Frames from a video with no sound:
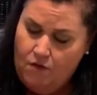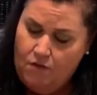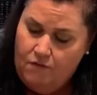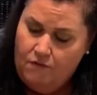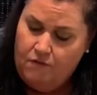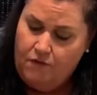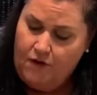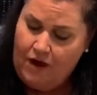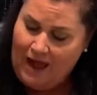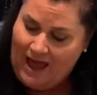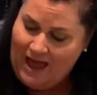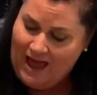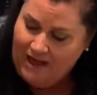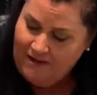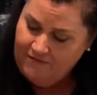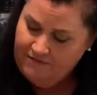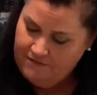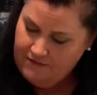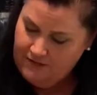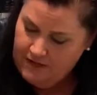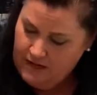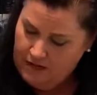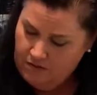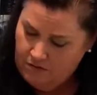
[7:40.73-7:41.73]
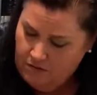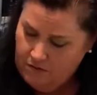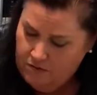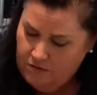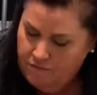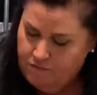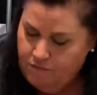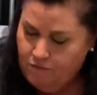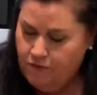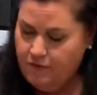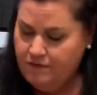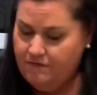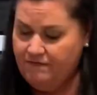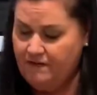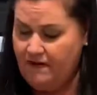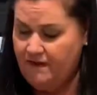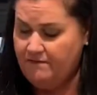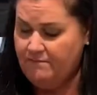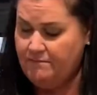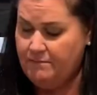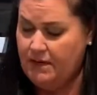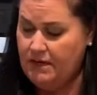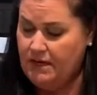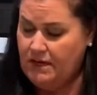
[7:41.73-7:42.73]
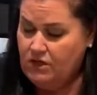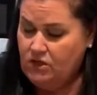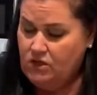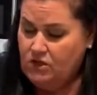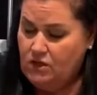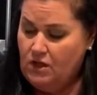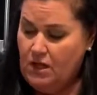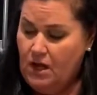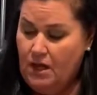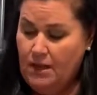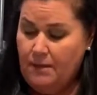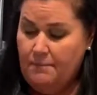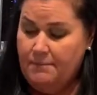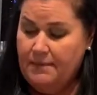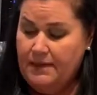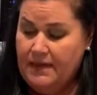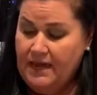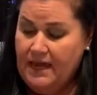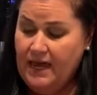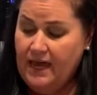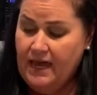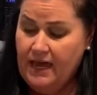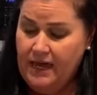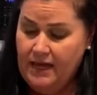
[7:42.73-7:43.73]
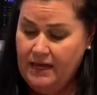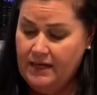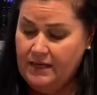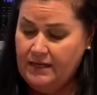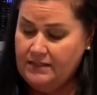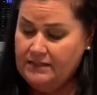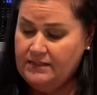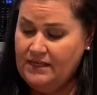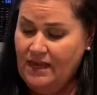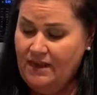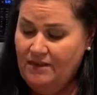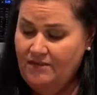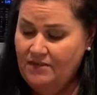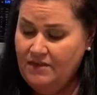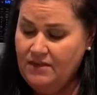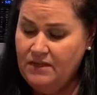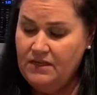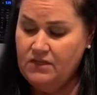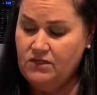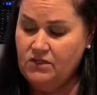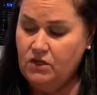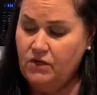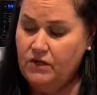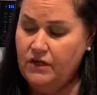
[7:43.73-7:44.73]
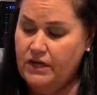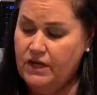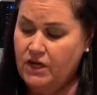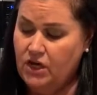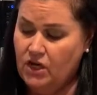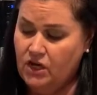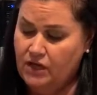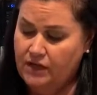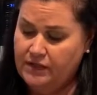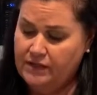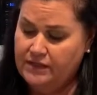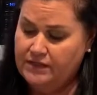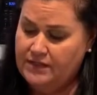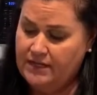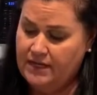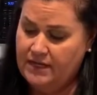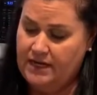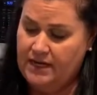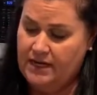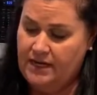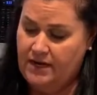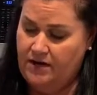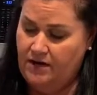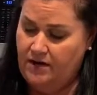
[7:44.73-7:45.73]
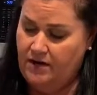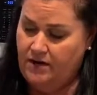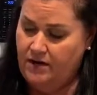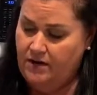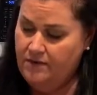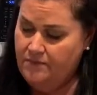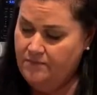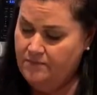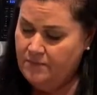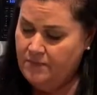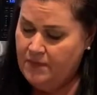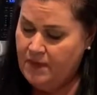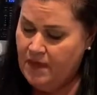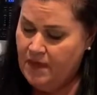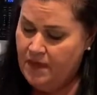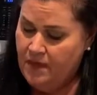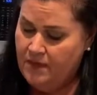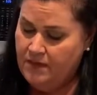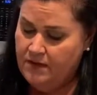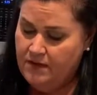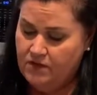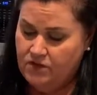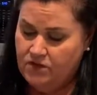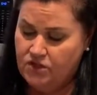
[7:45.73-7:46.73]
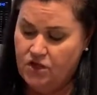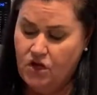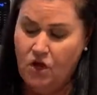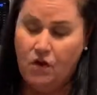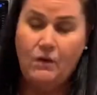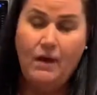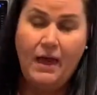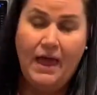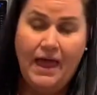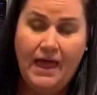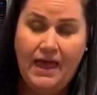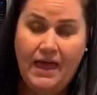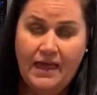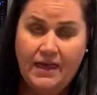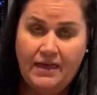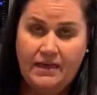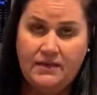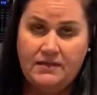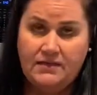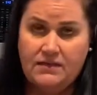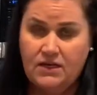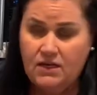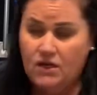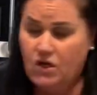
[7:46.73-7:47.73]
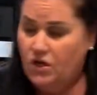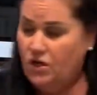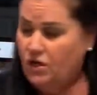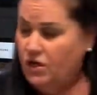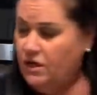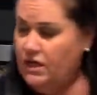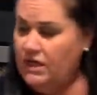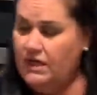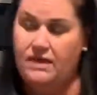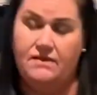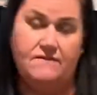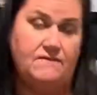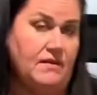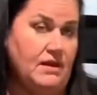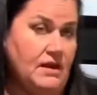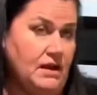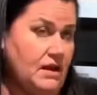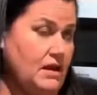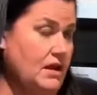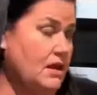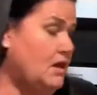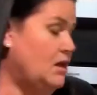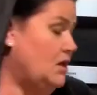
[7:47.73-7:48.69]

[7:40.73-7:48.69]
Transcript: for a half an hour to 45 minutes. Because everything's already cooked in here, there's no egg to cook even.